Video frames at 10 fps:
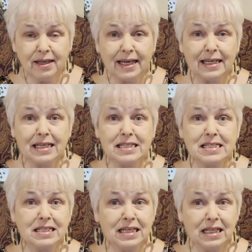and
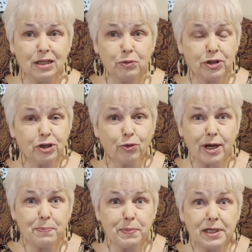conceal it with a
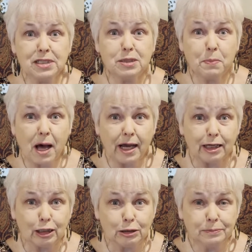great big
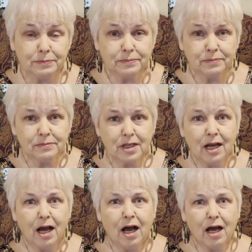smile.
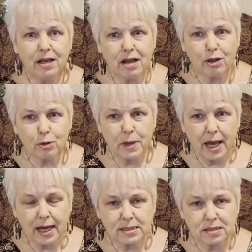Another
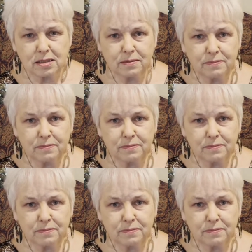mask.